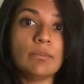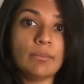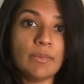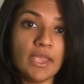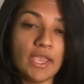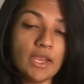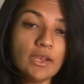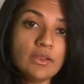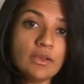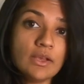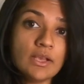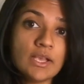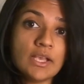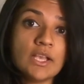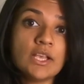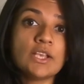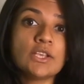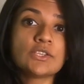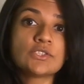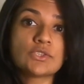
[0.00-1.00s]
made
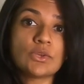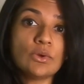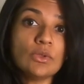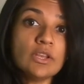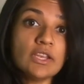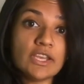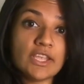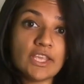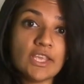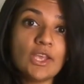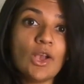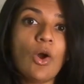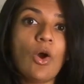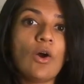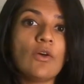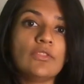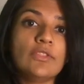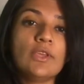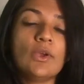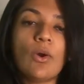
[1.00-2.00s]
solely
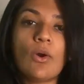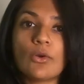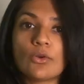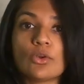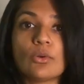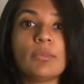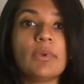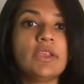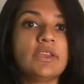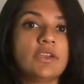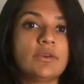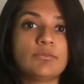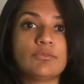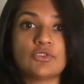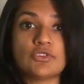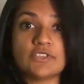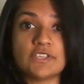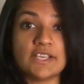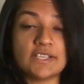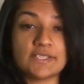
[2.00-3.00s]
on the automated
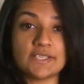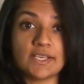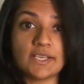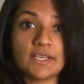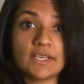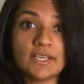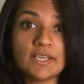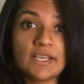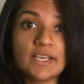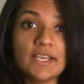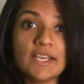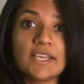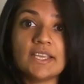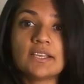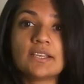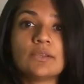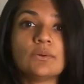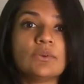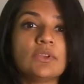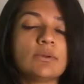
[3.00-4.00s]
processing,
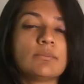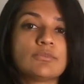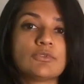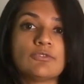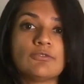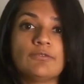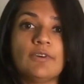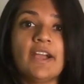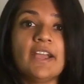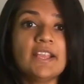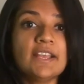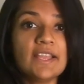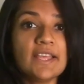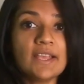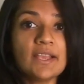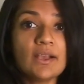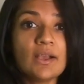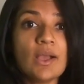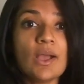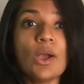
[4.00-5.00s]
including
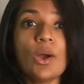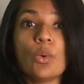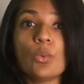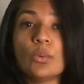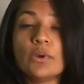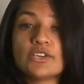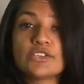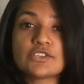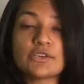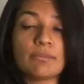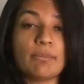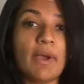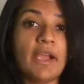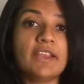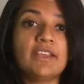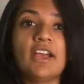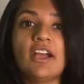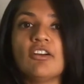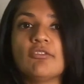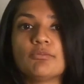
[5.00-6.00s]
profiling, which might
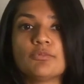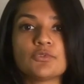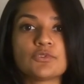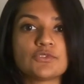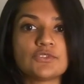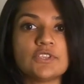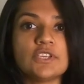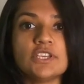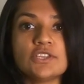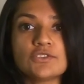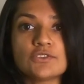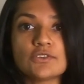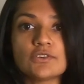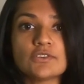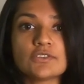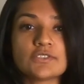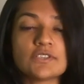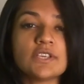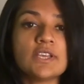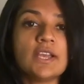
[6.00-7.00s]
have
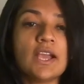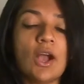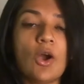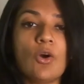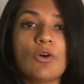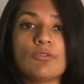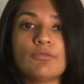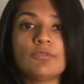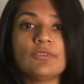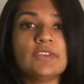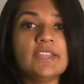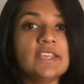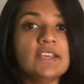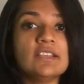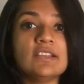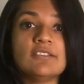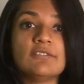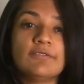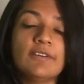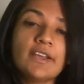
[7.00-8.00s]
procedures of legal
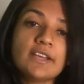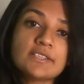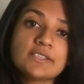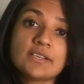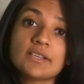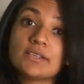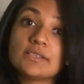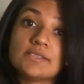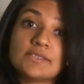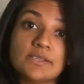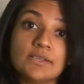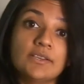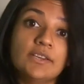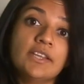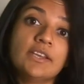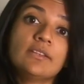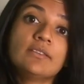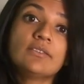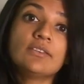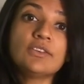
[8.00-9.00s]
effects
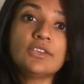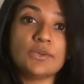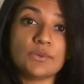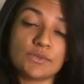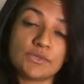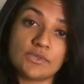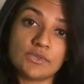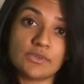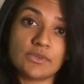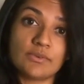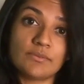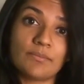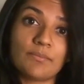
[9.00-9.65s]
concerning the user.